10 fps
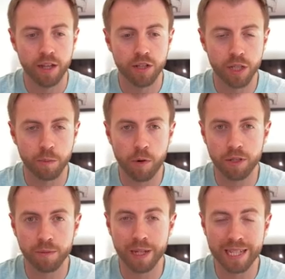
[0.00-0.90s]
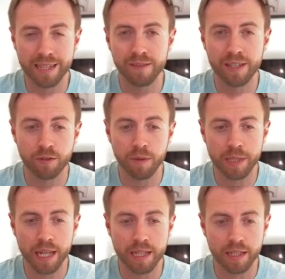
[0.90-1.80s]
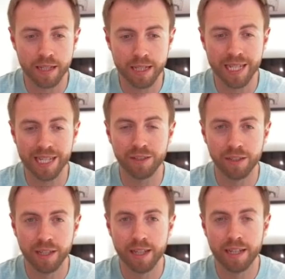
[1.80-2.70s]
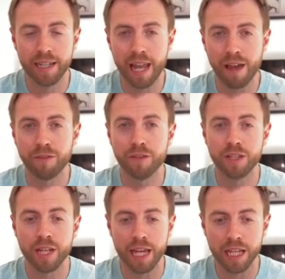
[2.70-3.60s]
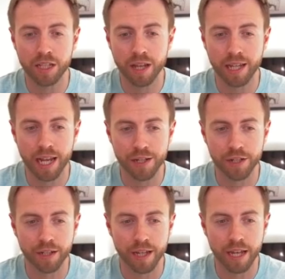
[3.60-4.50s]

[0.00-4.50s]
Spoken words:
So there's approximately 73% still left to hit circulation.